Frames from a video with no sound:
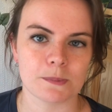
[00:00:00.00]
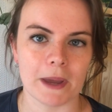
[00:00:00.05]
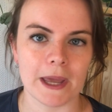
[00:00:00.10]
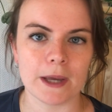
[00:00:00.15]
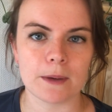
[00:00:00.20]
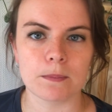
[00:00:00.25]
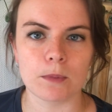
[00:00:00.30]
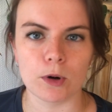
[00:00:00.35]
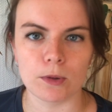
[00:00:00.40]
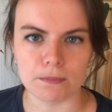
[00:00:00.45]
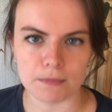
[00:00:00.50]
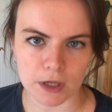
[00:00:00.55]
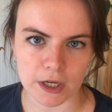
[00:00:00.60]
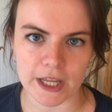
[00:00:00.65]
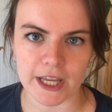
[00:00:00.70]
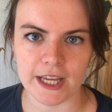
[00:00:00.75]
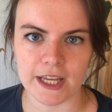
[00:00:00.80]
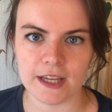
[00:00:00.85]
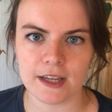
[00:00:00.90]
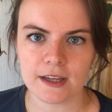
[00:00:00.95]
make more
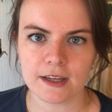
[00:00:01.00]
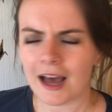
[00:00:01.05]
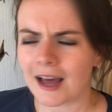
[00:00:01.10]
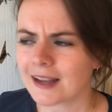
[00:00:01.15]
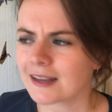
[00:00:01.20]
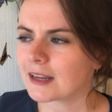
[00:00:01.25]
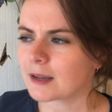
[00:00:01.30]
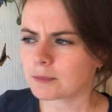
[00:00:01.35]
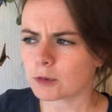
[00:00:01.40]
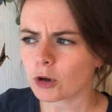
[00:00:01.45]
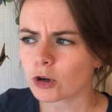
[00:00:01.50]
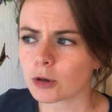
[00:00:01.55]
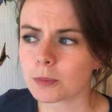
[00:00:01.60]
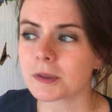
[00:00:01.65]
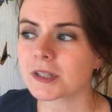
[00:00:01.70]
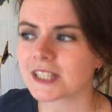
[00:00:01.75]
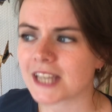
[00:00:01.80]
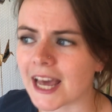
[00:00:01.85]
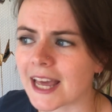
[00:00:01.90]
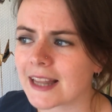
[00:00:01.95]
money. And I'm not going to
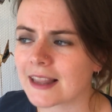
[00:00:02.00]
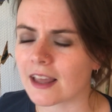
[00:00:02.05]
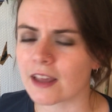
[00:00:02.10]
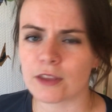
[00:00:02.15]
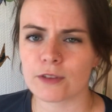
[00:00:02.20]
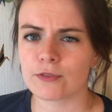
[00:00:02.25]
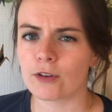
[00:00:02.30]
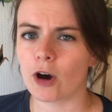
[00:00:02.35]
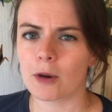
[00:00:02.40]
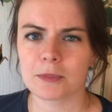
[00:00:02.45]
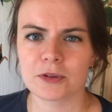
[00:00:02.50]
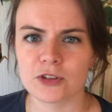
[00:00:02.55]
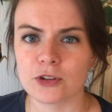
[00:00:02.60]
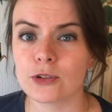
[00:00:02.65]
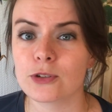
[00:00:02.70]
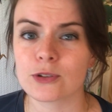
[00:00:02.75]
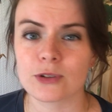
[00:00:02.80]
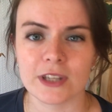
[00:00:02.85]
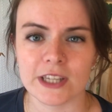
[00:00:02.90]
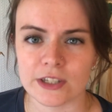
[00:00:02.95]
pretend like the
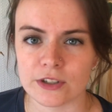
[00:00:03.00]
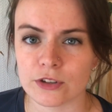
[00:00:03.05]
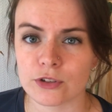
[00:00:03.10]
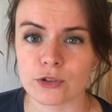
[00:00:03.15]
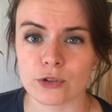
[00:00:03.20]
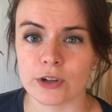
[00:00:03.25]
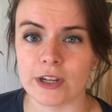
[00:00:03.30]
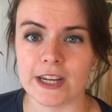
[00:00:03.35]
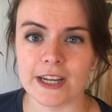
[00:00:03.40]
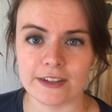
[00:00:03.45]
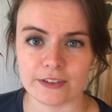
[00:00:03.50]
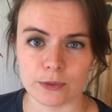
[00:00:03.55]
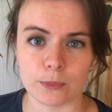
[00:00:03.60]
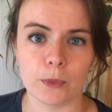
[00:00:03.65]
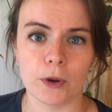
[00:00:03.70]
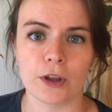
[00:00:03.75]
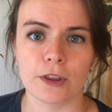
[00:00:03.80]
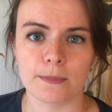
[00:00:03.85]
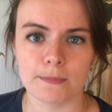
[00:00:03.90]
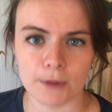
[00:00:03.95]
pharmaceutical industry isn't
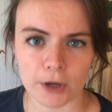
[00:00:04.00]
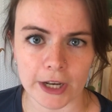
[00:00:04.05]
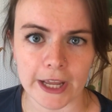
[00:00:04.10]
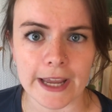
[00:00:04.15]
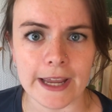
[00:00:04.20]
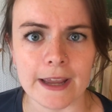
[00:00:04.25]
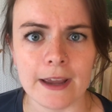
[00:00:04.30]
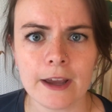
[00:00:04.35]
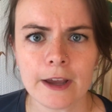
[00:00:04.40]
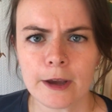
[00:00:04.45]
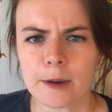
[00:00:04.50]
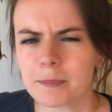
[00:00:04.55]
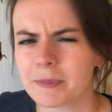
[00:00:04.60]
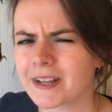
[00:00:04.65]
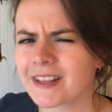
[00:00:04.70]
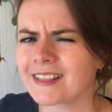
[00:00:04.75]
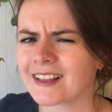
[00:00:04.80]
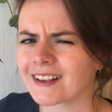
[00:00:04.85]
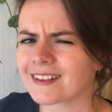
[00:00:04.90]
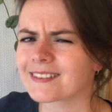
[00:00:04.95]
worth money, but
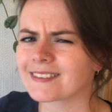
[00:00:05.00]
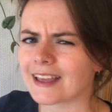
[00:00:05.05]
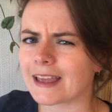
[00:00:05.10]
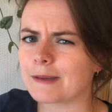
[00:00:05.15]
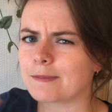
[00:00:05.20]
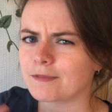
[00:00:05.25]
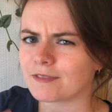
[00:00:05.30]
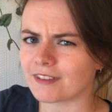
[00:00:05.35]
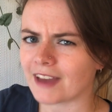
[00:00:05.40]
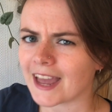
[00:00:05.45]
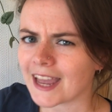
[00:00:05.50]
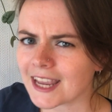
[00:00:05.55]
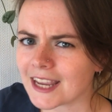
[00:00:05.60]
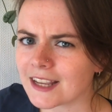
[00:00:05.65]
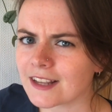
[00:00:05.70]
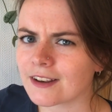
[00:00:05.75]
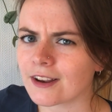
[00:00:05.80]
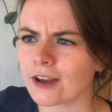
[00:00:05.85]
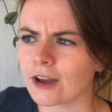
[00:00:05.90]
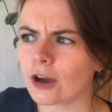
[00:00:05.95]
in that same
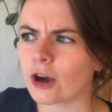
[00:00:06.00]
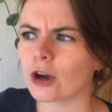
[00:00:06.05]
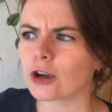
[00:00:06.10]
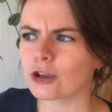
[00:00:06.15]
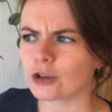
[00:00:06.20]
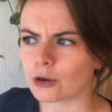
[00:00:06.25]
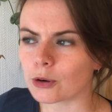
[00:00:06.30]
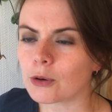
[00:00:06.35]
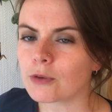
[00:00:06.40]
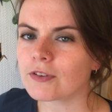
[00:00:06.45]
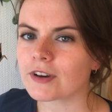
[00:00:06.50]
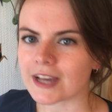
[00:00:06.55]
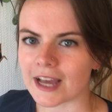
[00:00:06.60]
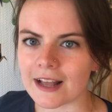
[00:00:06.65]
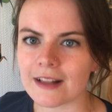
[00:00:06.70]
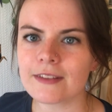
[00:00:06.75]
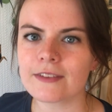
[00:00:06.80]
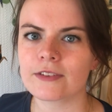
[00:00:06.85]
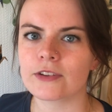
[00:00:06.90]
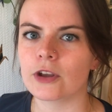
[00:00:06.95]
vein, a cure for
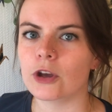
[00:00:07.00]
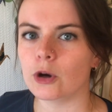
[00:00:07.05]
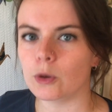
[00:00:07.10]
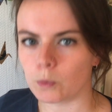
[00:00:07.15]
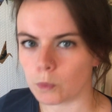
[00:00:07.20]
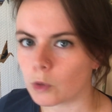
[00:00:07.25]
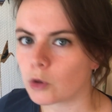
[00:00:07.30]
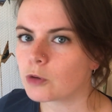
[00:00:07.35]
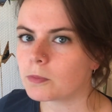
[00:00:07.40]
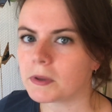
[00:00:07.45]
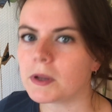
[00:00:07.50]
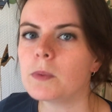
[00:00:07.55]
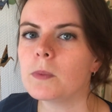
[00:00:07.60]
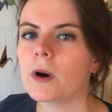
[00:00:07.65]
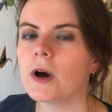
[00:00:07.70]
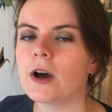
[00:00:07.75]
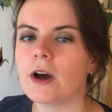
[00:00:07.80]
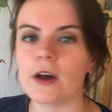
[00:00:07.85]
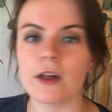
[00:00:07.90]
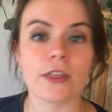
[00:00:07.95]
cancer would be
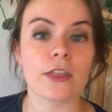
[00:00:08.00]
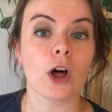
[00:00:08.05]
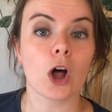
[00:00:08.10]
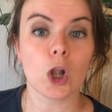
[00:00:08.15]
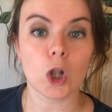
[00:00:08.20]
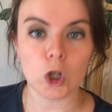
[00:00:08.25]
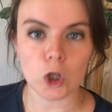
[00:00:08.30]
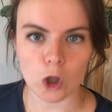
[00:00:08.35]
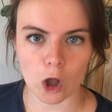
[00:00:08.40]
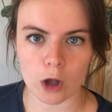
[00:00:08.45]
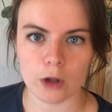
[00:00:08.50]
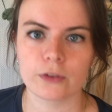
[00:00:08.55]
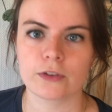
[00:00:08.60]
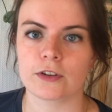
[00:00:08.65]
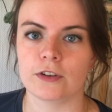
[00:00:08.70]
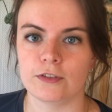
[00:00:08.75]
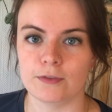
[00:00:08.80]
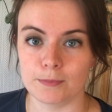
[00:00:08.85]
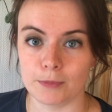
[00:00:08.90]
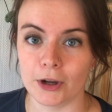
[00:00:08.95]
worth a
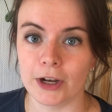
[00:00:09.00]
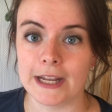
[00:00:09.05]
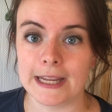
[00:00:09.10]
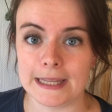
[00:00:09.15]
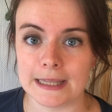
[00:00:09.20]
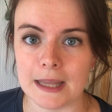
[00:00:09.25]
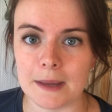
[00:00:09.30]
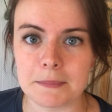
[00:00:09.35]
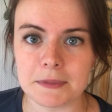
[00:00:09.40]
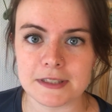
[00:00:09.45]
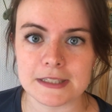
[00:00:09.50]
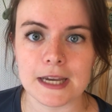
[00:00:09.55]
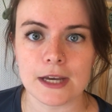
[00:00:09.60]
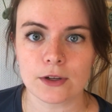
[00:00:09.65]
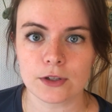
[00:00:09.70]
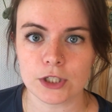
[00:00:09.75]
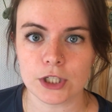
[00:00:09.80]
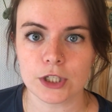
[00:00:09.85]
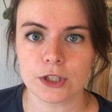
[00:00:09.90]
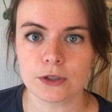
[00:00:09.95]
lot of money, let me
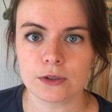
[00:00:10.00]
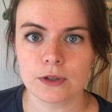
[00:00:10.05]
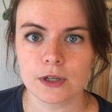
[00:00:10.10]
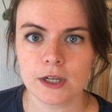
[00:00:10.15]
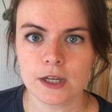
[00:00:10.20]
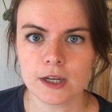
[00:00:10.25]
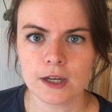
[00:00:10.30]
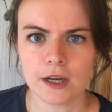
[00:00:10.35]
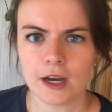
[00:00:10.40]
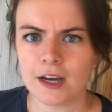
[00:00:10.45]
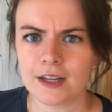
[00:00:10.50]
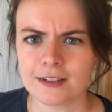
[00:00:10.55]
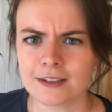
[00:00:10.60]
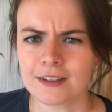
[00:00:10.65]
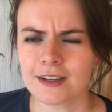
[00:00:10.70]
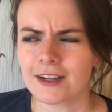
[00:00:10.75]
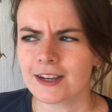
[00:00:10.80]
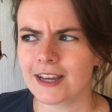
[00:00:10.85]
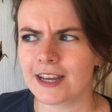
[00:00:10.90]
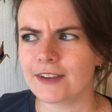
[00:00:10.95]
tell you.
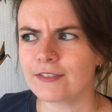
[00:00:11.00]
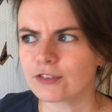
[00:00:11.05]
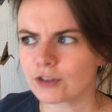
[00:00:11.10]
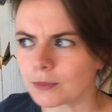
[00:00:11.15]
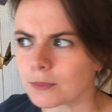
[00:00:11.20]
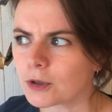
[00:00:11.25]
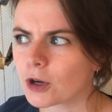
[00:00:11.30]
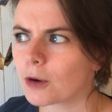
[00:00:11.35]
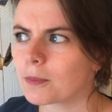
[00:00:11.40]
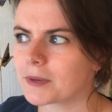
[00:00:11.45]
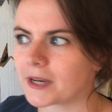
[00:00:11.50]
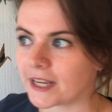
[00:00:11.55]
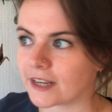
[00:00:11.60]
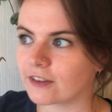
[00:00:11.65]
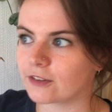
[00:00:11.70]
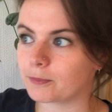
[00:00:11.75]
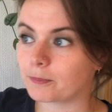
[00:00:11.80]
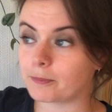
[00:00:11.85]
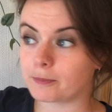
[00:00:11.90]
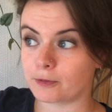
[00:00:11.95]
And if some company
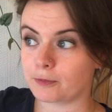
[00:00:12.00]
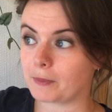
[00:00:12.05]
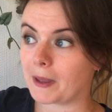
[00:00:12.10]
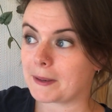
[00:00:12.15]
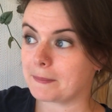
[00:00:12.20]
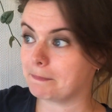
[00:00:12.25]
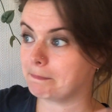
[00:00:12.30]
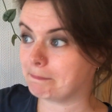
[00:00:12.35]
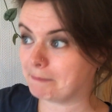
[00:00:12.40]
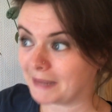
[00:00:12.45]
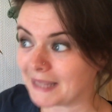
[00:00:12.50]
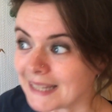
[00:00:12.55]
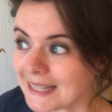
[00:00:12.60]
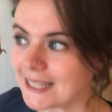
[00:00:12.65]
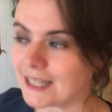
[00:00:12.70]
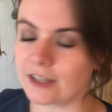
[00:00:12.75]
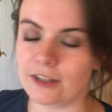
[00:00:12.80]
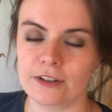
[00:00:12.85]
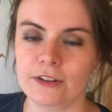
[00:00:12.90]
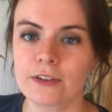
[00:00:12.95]
has spent
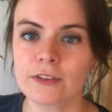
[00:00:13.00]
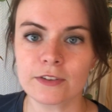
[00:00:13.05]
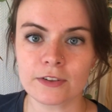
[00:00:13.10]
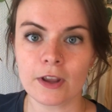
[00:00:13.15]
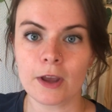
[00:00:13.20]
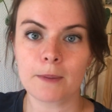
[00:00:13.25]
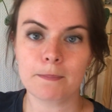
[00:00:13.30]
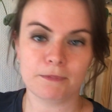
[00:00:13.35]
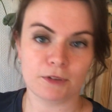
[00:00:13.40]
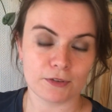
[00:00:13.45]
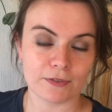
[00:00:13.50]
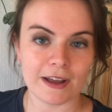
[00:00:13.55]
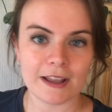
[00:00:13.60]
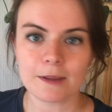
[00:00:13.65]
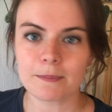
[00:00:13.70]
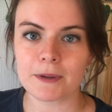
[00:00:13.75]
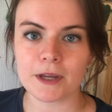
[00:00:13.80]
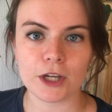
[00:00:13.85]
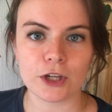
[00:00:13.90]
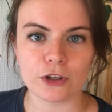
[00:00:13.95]
billions
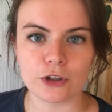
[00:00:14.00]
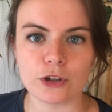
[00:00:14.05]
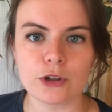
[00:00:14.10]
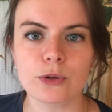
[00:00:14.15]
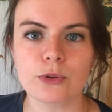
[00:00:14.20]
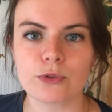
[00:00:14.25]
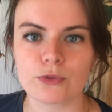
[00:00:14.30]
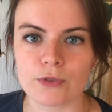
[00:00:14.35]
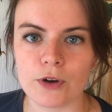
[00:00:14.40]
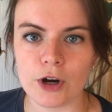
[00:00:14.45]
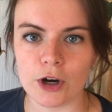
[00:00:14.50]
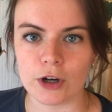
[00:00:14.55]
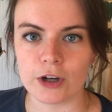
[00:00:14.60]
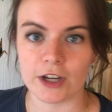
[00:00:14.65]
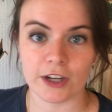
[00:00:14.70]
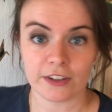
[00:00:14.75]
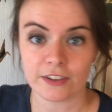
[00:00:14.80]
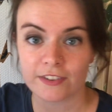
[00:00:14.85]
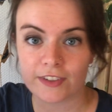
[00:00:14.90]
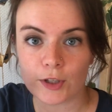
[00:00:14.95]
developing a new
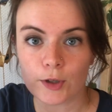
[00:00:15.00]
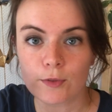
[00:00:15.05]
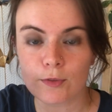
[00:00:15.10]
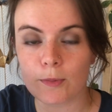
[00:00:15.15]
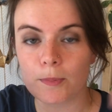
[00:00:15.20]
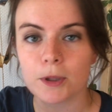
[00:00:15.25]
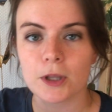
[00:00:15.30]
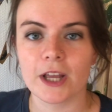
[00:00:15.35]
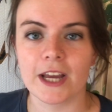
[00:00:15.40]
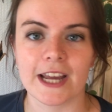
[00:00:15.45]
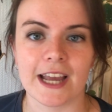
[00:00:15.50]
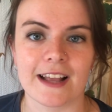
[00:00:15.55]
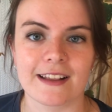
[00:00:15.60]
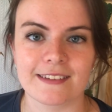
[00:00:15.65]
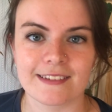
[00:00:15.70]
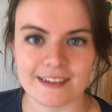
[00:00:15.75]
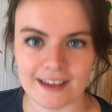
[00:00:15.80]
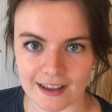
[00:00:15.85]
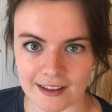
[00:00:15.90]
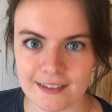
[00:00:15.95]
drug, a silver bullet
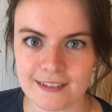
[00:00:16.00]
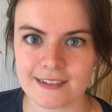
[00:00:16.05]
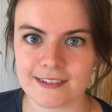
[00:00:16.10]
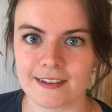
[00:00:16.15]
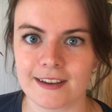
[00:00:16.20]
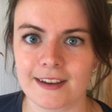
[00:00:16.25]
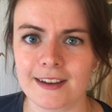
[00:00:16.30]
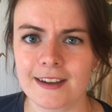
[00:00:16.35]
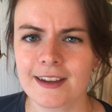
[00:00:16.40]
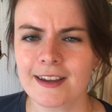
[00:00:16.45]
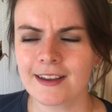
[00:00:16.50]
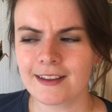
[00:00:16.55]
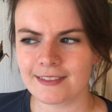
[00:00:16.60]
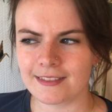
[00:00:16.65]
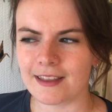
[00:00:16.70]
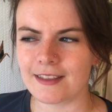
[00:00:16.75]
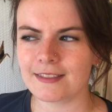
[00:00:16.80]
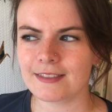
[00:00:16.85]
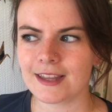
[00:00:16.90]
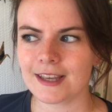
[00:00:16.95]
against cancer,
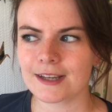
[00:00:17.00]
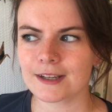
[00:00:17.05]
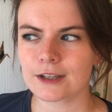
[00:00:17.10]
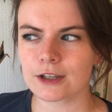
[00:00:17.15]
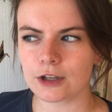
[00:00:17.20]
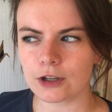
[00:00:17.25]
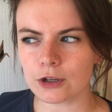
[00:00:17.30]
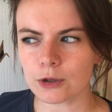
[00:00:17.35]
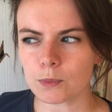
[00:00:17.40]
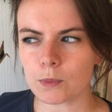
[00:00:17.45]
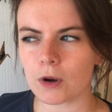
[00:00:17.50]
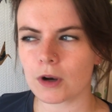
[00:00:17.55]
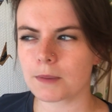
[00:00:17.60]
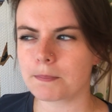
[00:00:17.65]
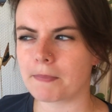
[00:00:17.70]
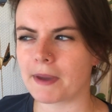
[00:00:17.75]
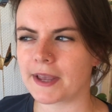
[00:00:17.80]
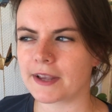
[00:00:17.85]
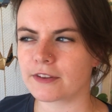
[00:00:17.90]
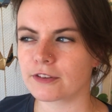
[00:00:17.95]
then they're going to want to
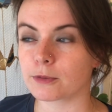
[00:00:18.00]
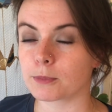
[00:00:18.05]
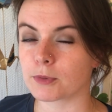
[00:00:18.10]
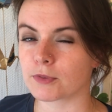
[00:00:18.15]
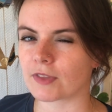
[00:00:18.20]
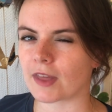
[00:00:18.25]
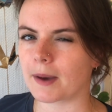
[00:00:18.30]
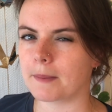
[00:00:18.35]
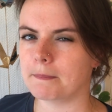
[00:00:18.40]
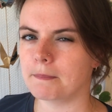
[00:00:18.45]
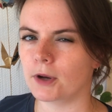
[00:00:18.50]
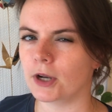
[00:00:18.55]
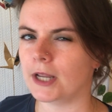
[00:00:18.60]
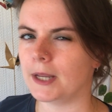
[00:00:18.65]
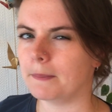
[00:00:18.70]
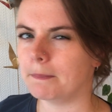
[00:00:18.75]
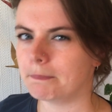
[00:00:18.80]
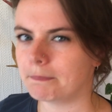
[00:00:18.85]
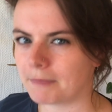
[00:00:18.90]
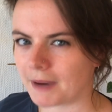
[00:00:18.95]
make some of that
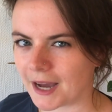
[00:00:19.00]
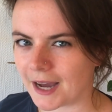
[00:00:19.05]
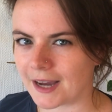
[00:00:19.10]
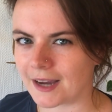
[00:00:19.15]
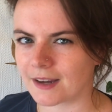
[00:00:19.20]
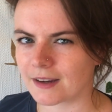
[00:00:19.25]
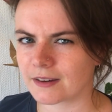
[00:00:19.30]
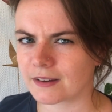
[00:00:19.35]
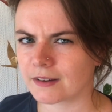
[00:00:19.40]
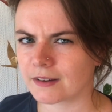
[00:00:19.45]
money back,